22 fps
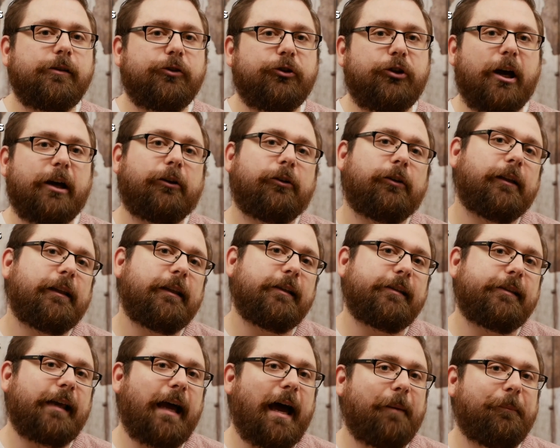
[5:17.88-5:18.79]
Generally,
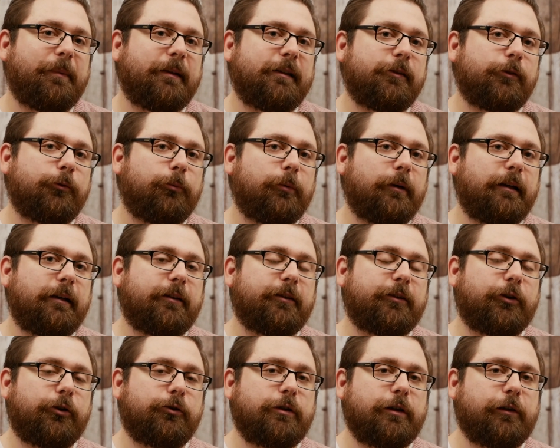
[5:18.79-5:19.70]
this happens when
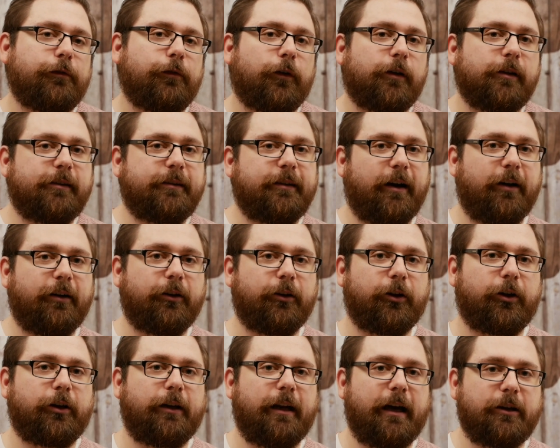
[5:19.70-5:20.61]
it's searching for a
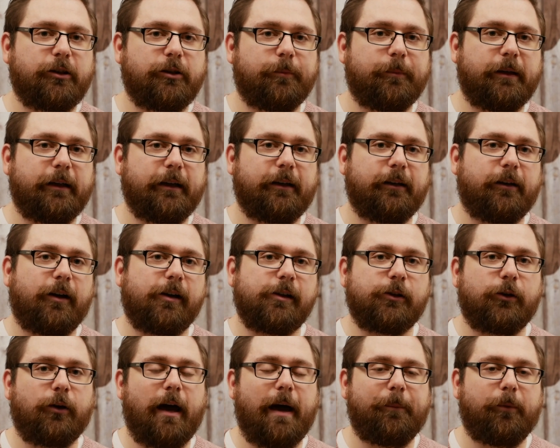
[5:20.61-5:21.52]
cellular connection, but it can
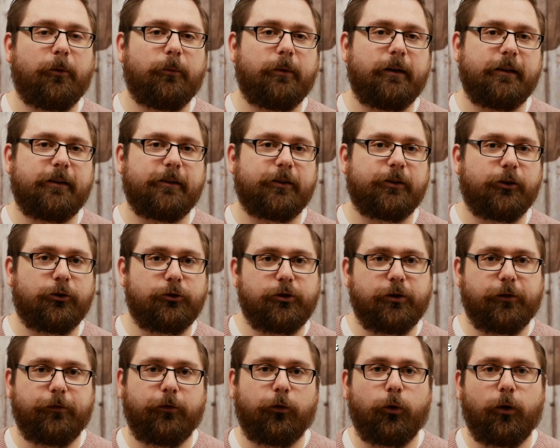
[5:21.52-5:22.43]
also happen when it's
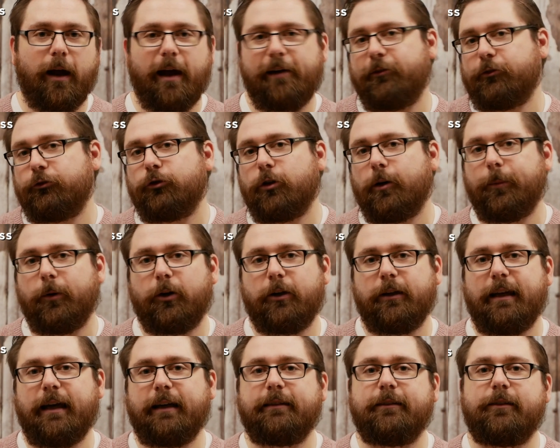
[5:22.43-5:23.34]
searching for or having trouble
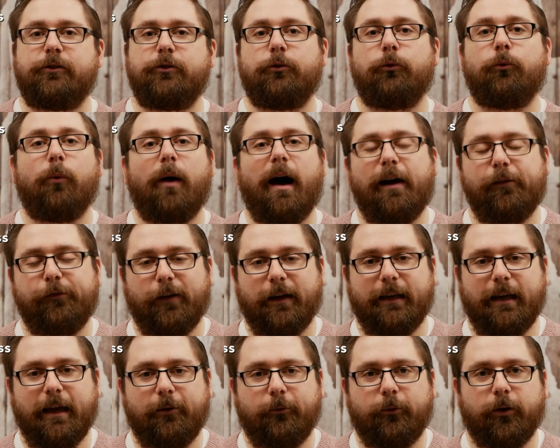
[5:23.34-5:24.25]
connecting to a
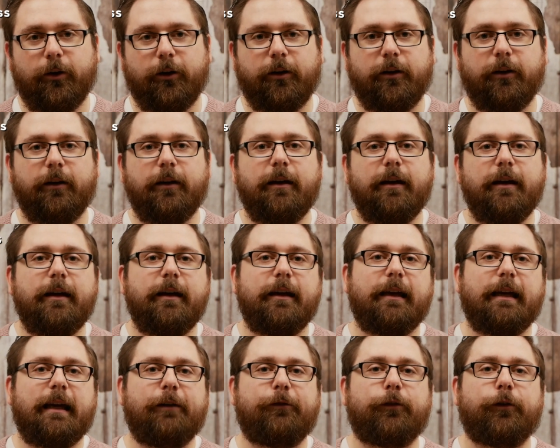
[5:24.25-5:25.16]
Wi-Fi network.
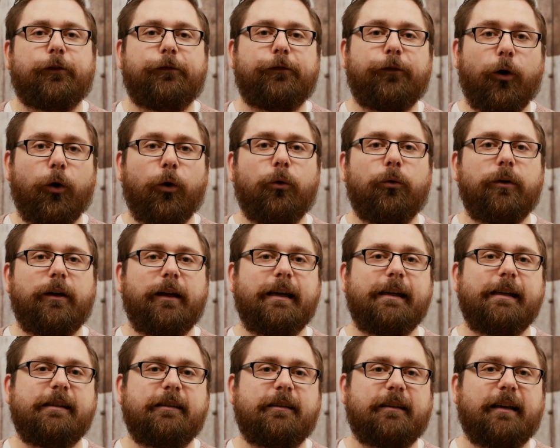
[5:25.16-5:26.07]
If your phone
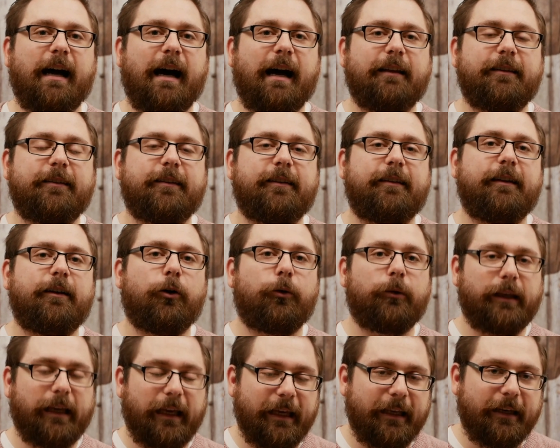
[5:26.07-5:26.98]
is constantly
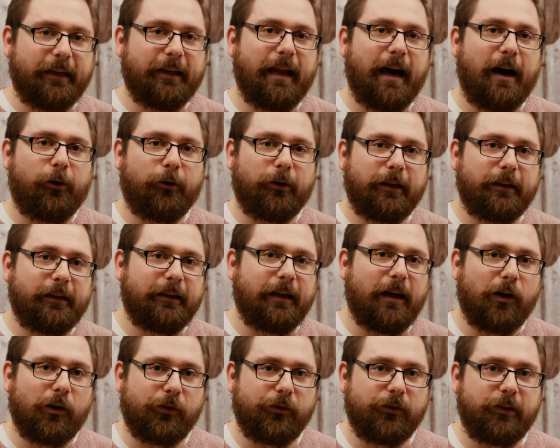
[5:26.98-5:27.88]
going in and out, in and
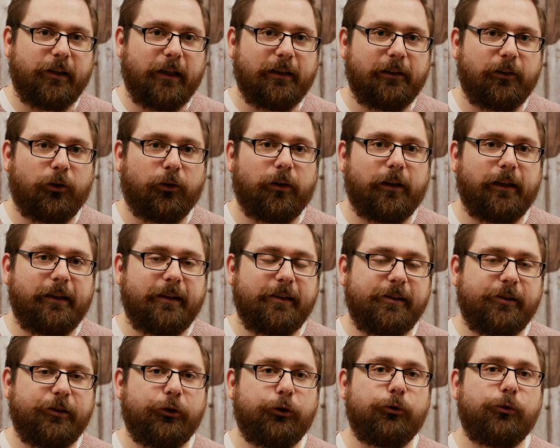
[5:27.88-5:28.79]
out of signal, it
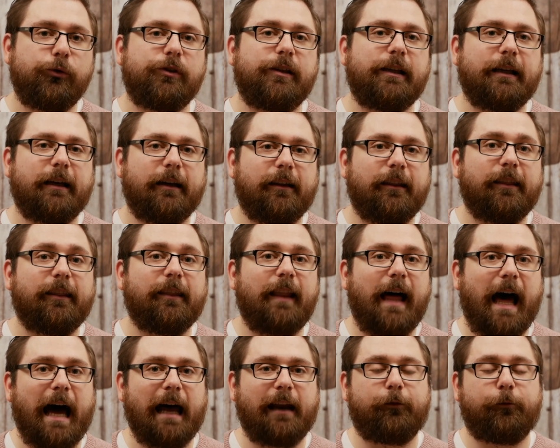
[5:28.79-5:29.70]
is using a
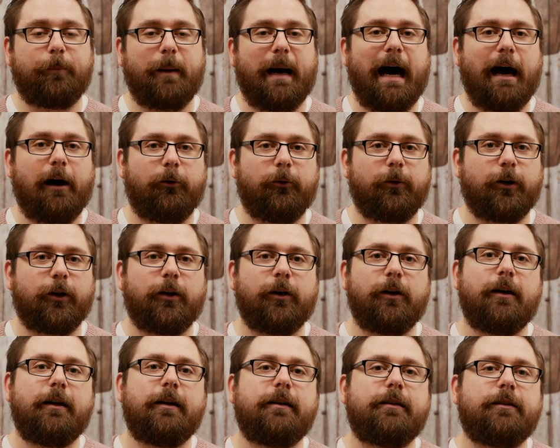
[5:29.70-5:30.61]
lot of power
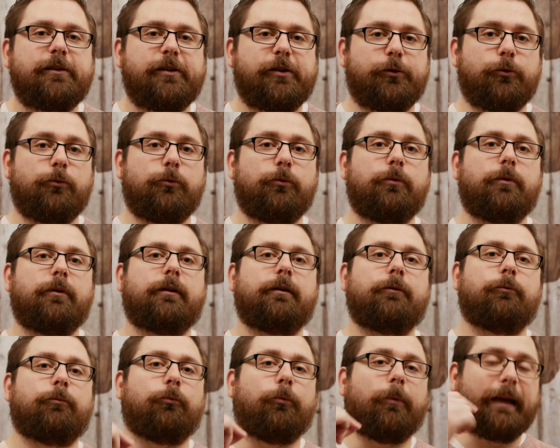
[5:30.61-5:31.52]
to
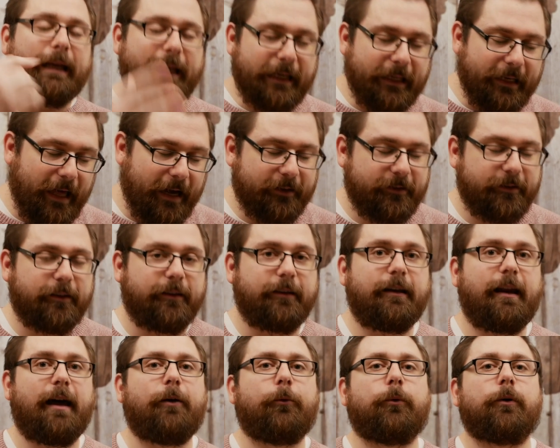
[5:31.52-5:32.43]
reconnect to the
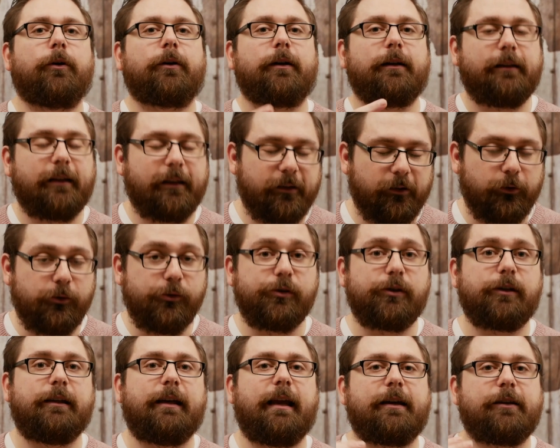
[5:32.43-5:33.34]
network and then
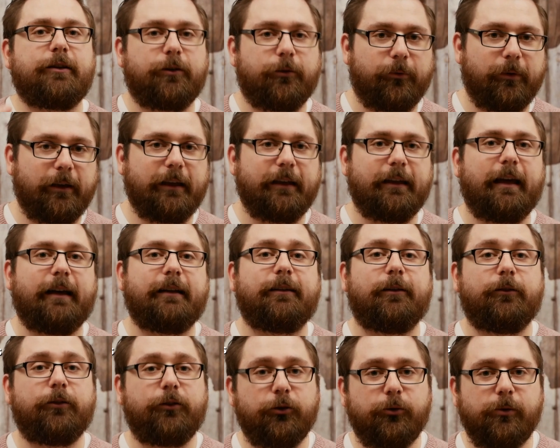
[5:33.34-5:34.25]
lose connection or reconnect.
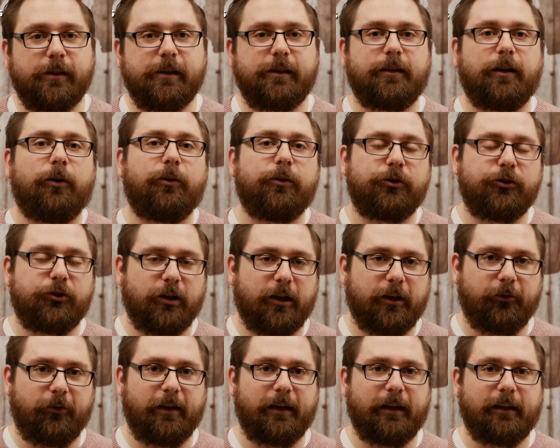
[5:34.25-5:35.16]
And doing so, it's
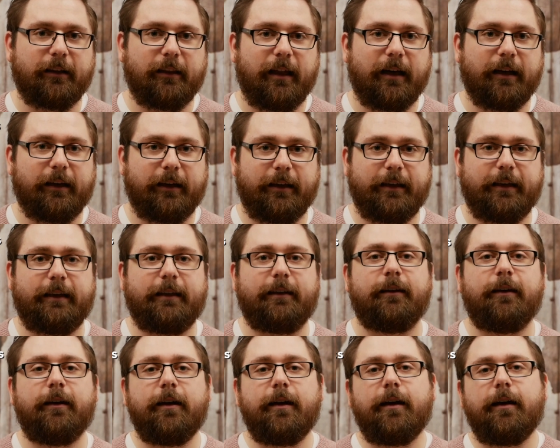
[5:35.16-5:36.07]
generating a lot of heat.
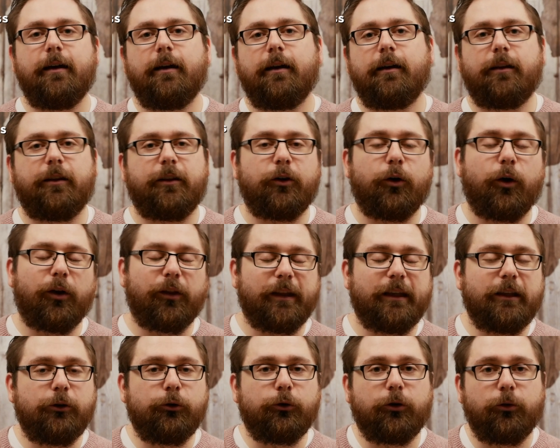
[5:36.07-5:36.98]
The only
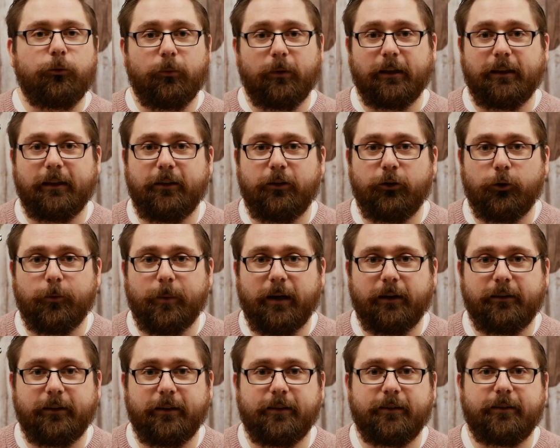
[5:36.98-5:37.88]
thing you can really do
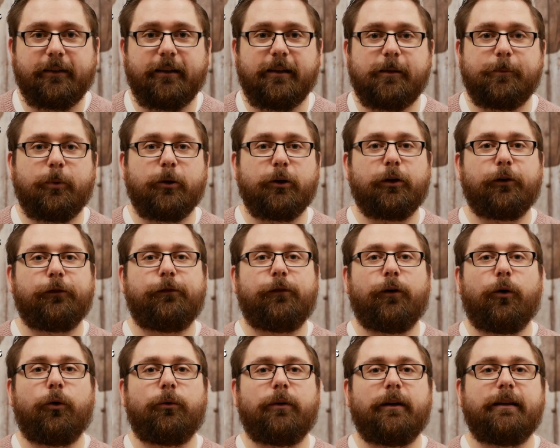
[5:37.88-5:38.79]
about this is put your
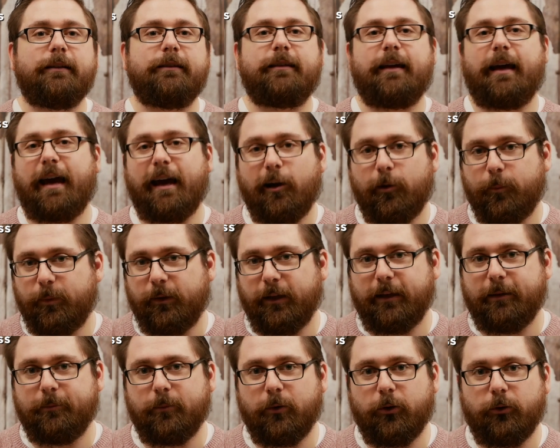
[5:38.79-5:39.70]
phone into
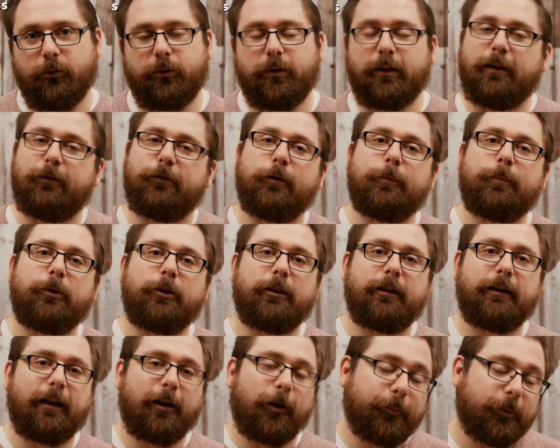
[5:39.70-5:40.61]
airplane mode. If you put
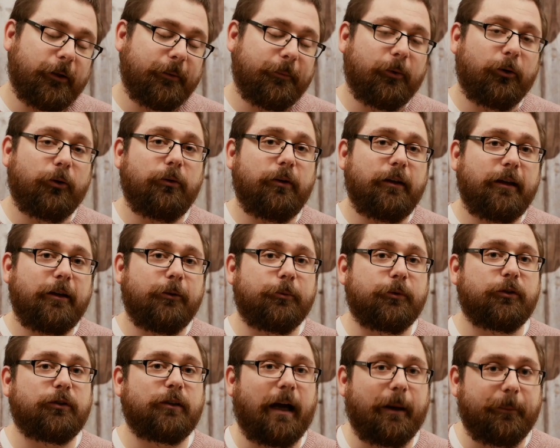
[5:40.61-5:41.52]
it in airplane mode, it
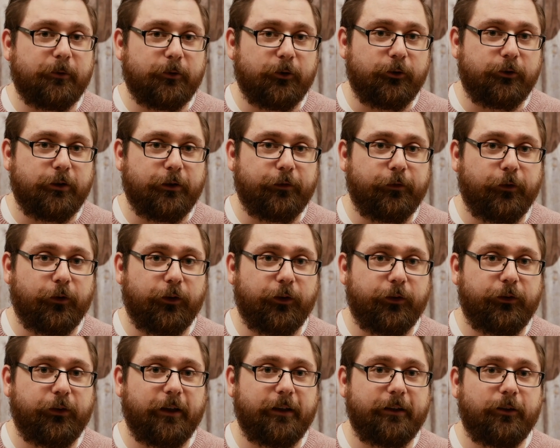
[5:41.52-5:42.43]
will stop searching for
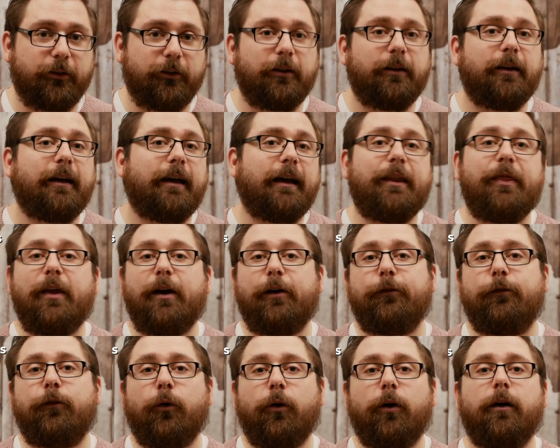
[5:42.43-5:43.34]
the signal, and
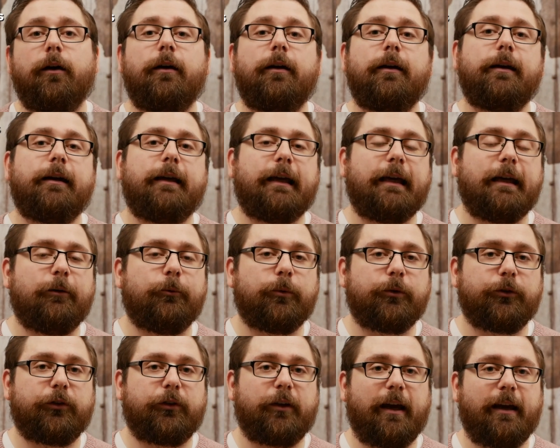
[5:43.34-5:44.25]
therefore, it
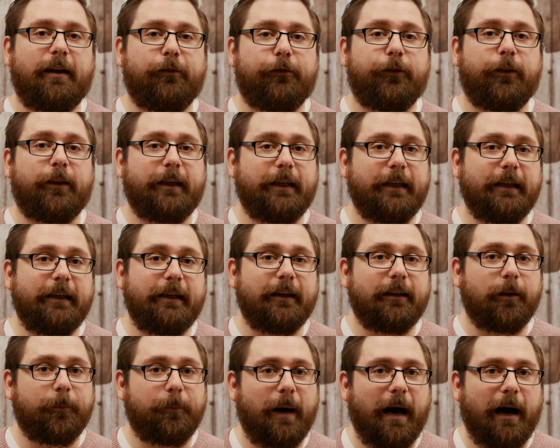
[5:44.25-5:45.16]
will save the heat
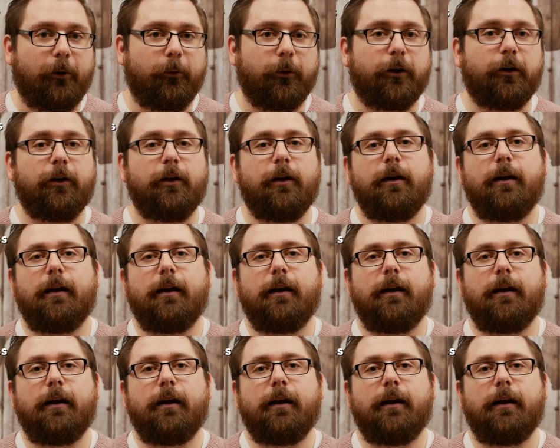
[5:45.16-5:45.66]
and the power.